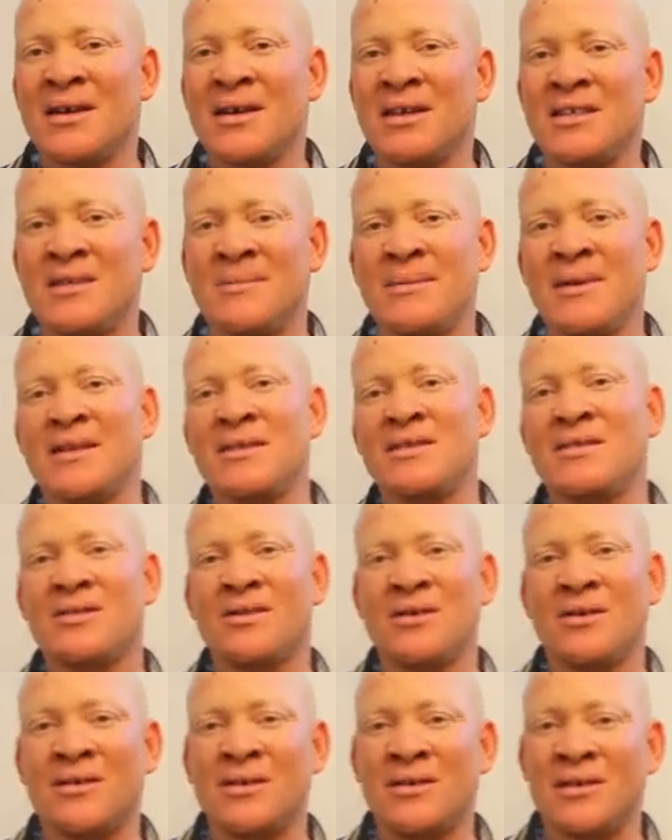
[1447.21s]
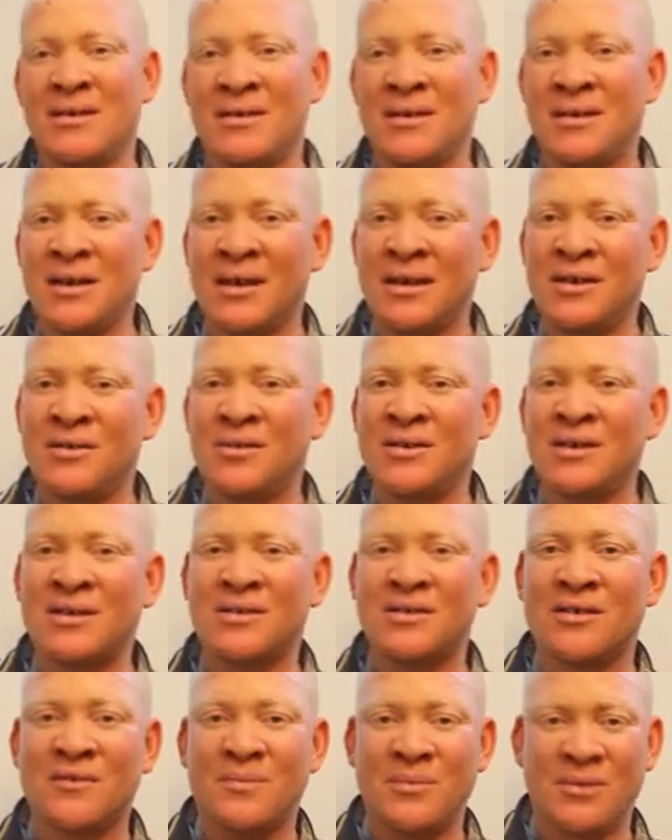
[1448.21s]
he spends on a
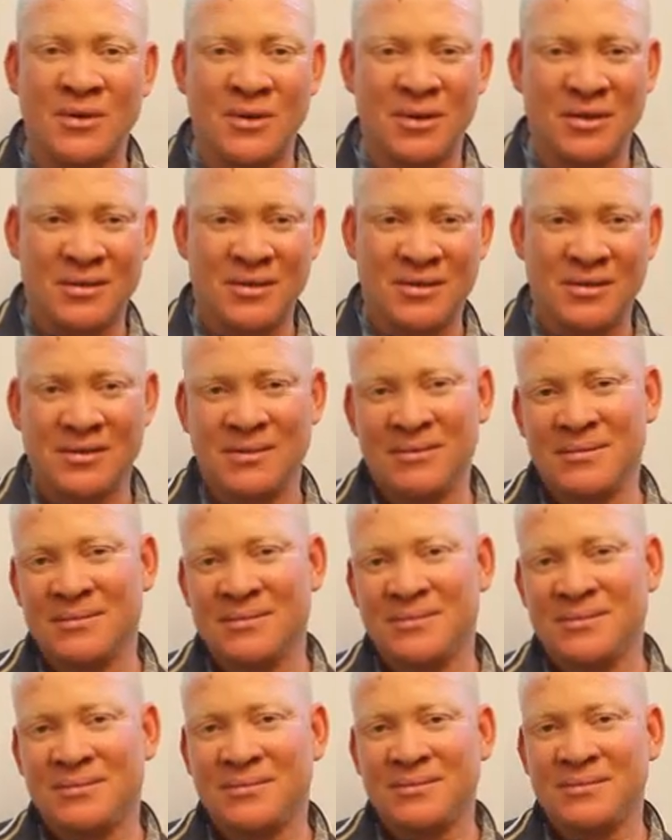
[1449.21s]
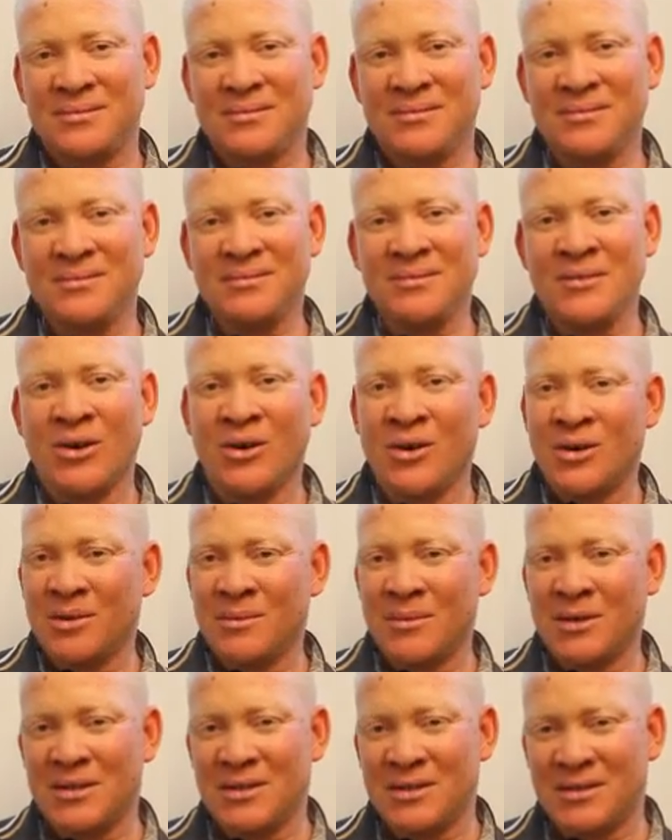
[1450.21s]
unit of product or
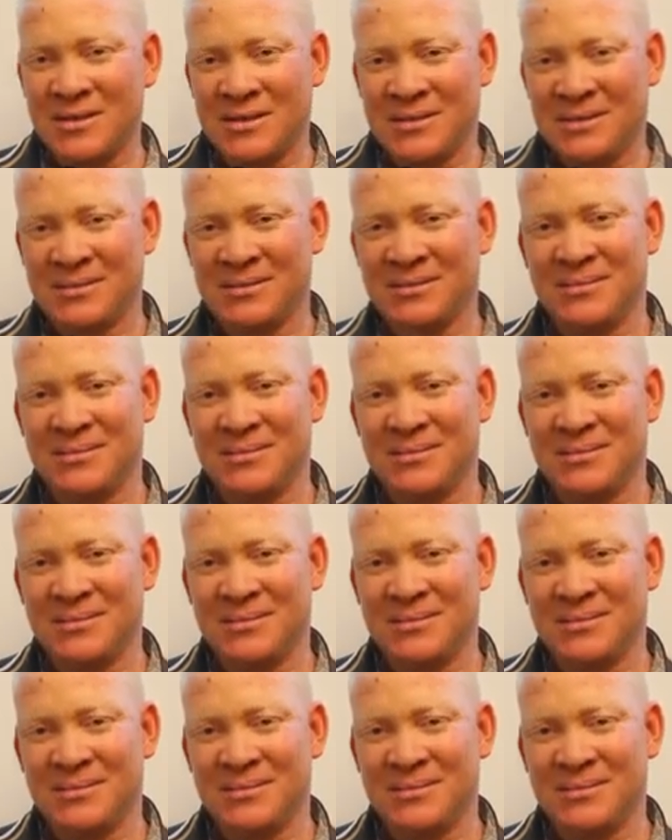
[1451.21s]
commodity.